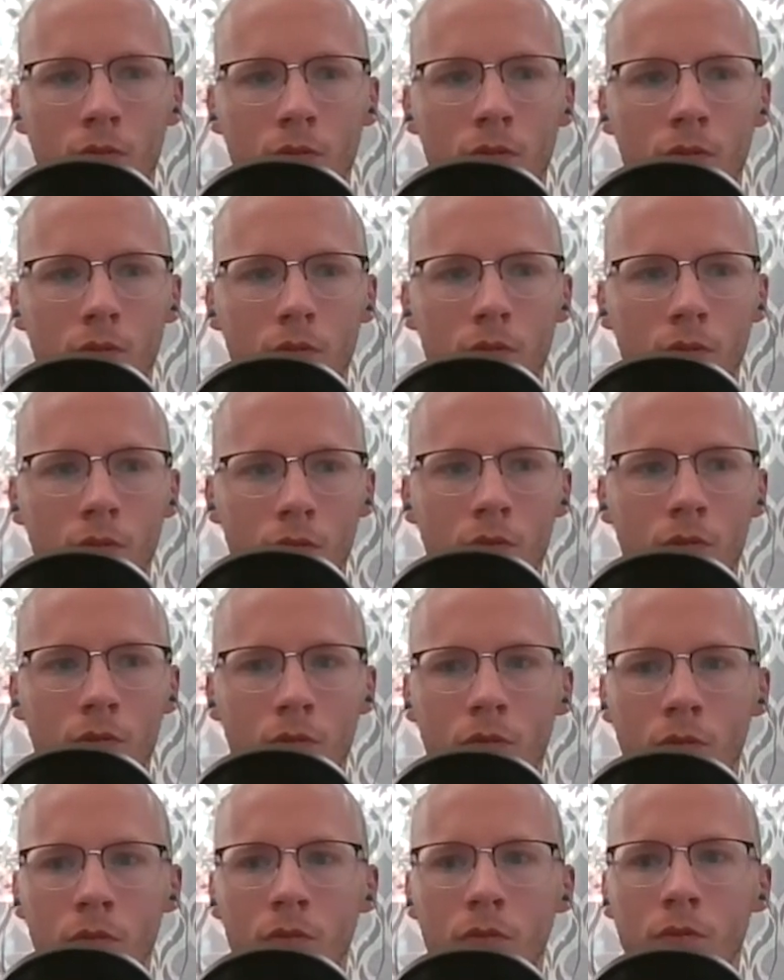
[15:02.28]

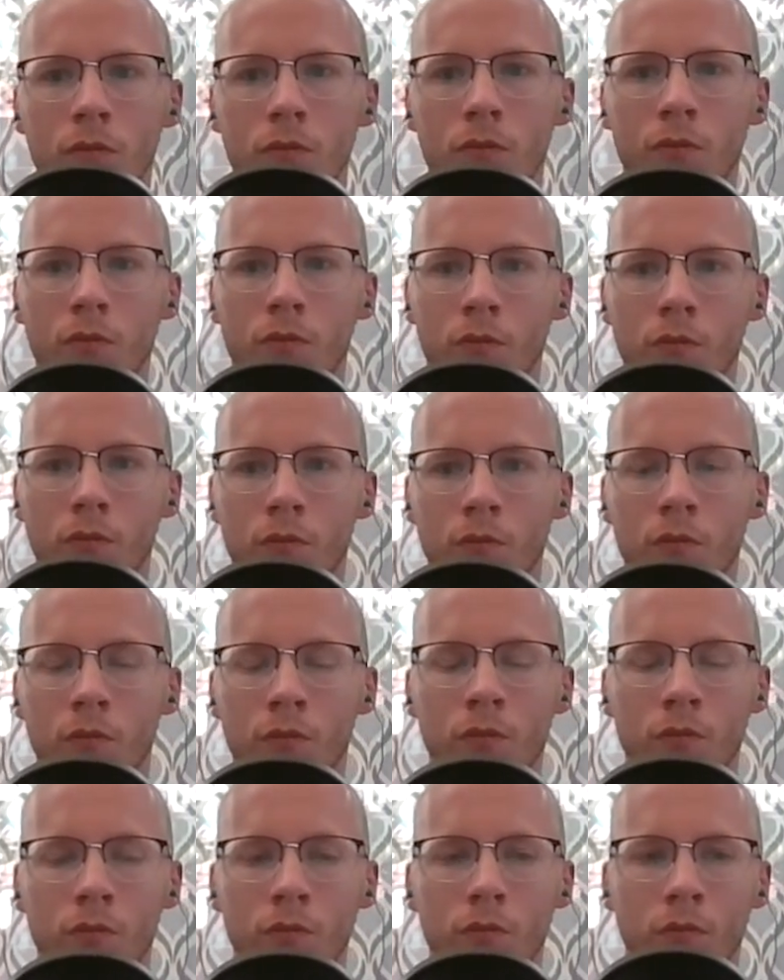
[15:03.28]

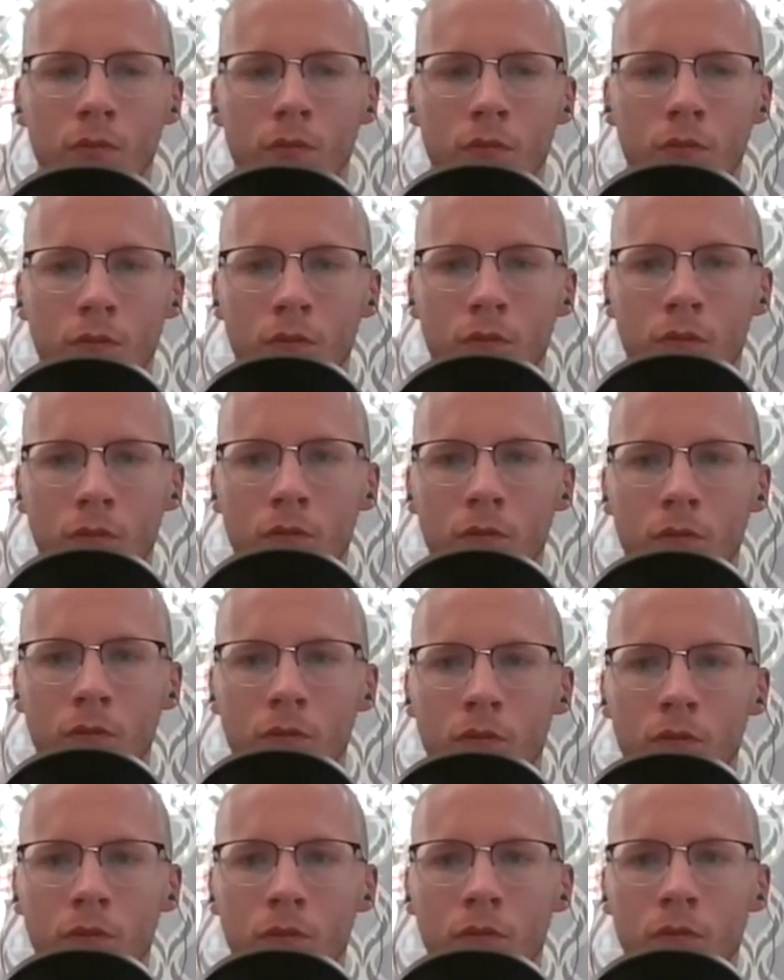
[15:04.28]

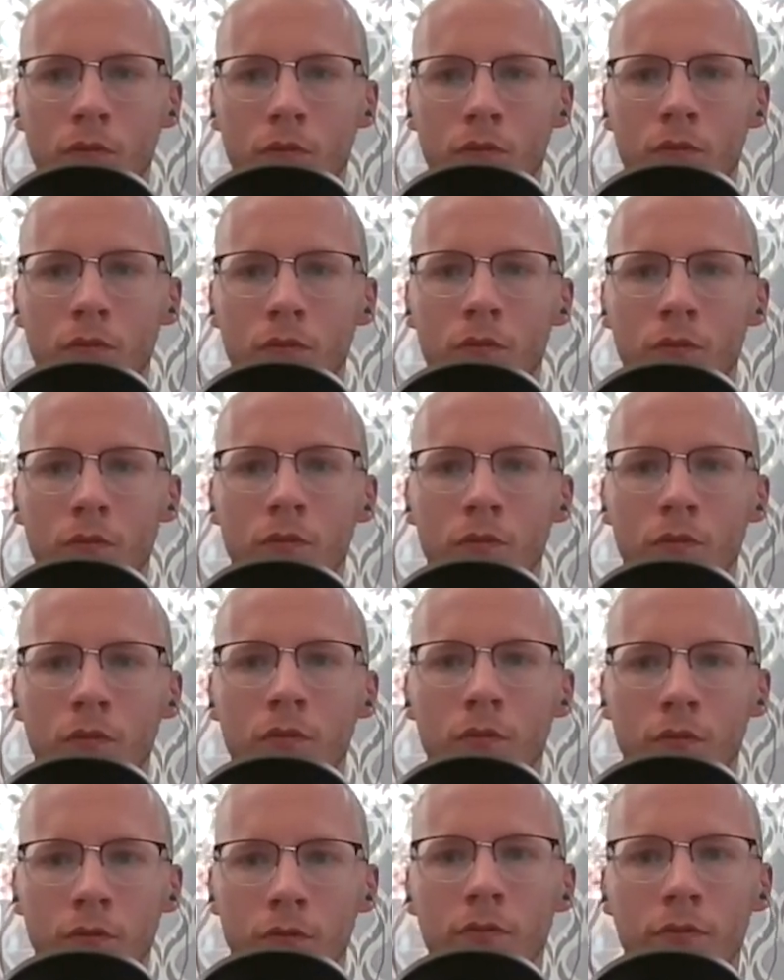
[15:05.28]

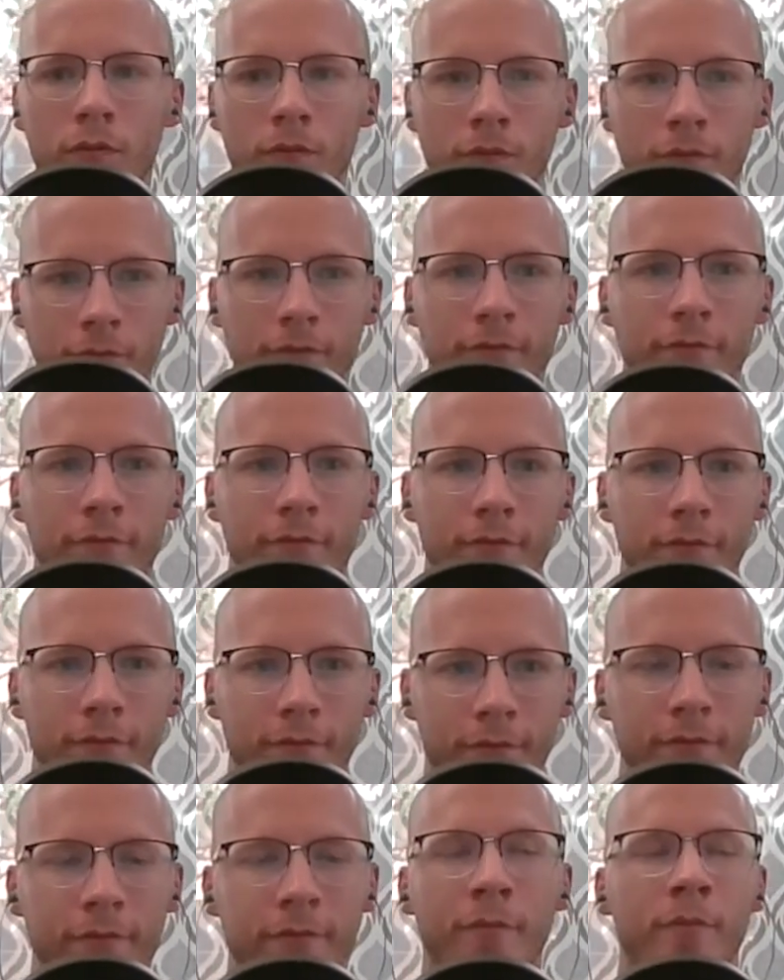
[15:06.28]

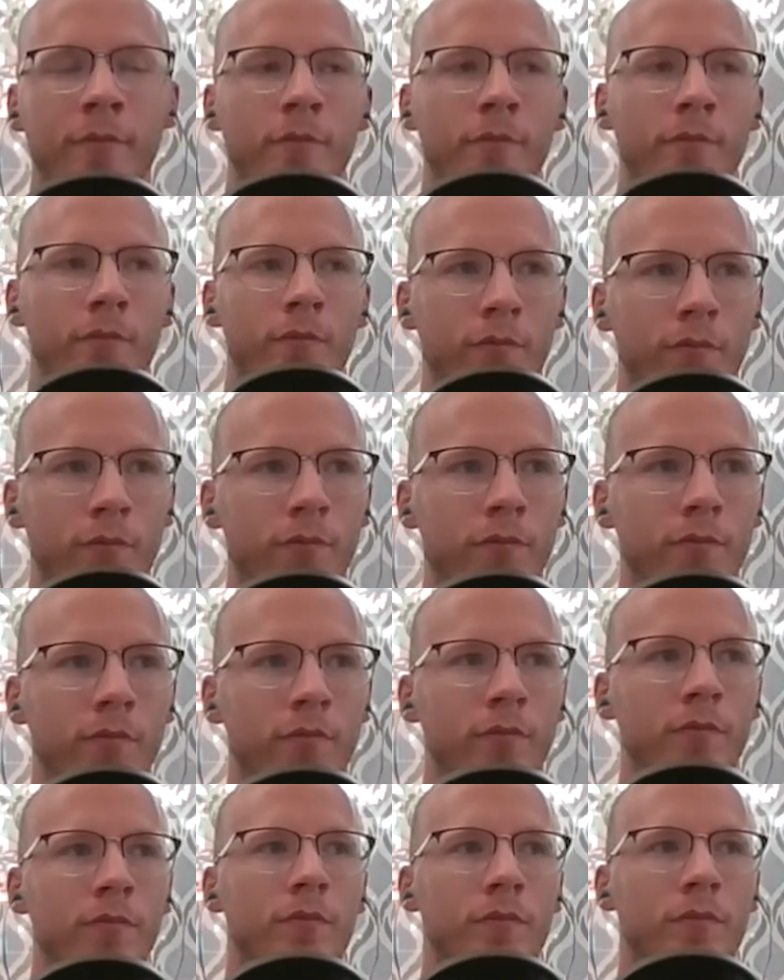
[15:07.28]

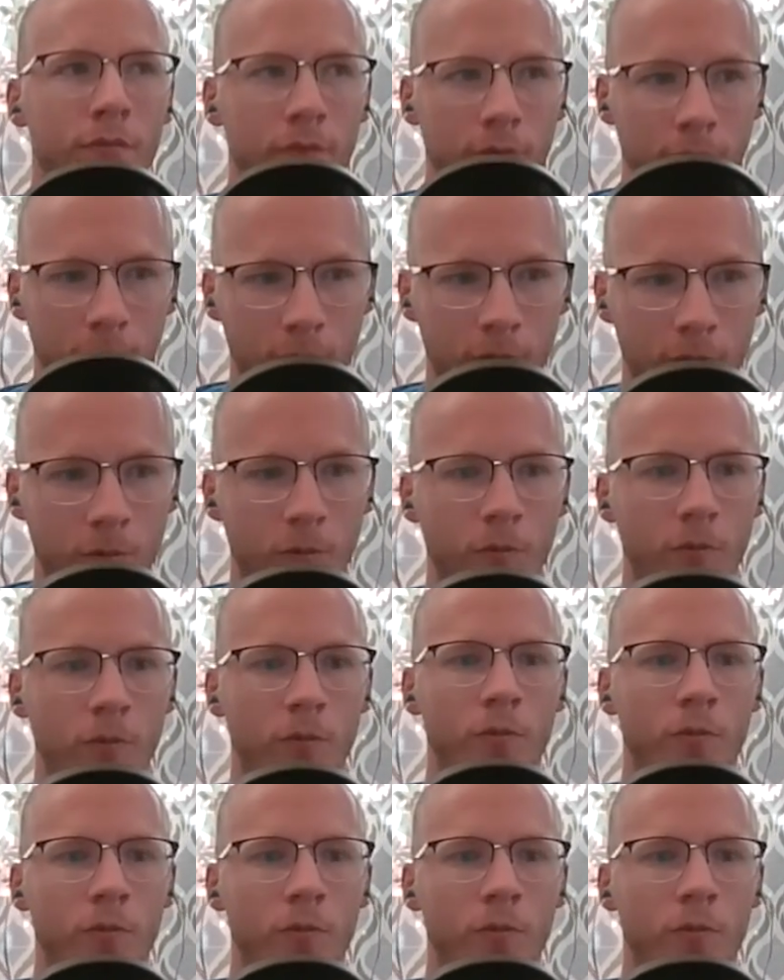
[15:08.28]
(not speaking)